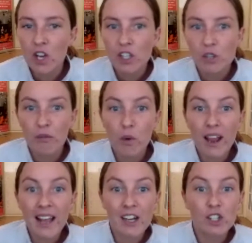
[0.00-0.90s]
So if
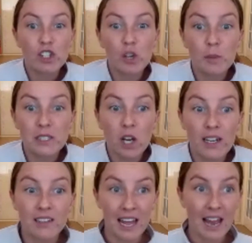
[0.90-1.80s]
we're getting super
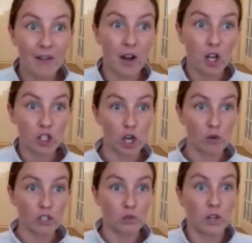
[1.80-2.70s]
tired there and our
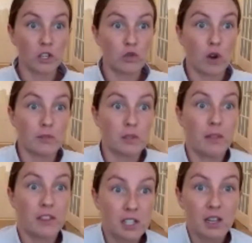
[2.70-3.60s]
shoulders want to drop
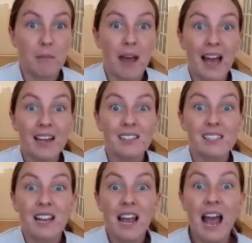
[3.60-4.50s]
to the mat,
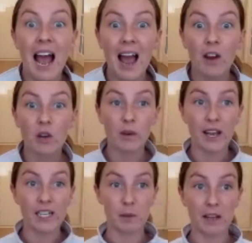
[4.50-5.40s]
how can we
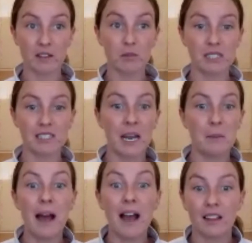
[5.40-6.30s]
expect them to stay
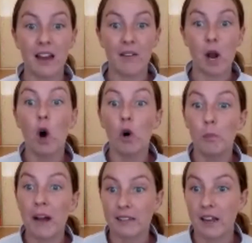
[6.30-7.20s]
back there and hold
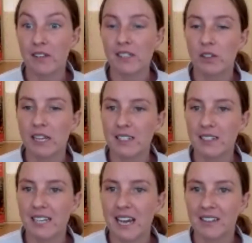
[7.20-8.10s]
back there until the end of
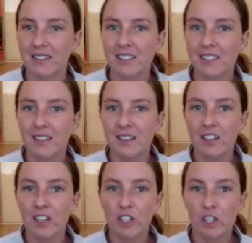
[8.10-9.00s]
the dance?
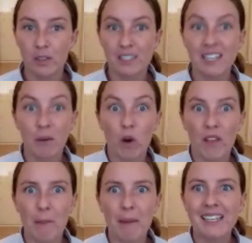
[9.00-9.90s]
Do you understand why
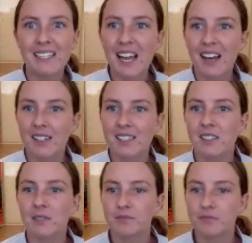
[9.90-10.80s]
that makes sense?